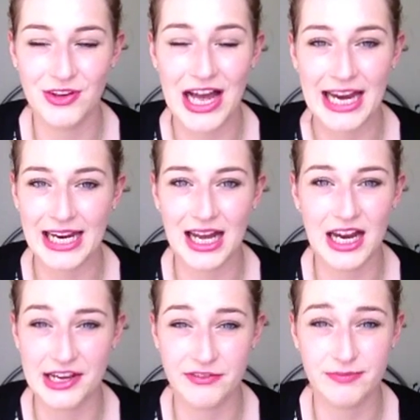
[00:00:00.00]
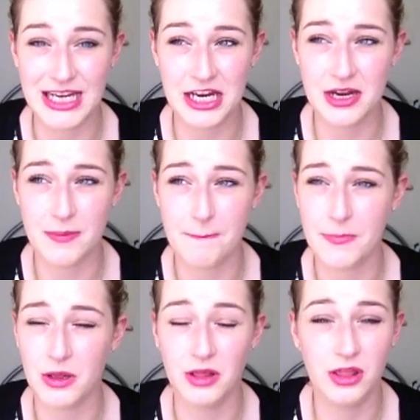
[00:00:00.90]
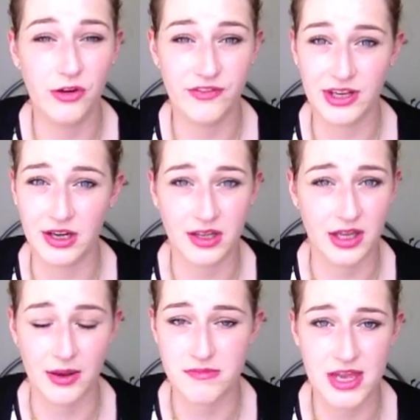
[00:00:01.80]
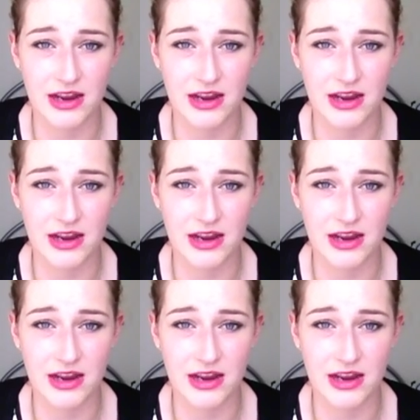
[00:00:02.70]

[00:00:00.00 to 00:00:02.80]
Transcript: Like, I have been loving them.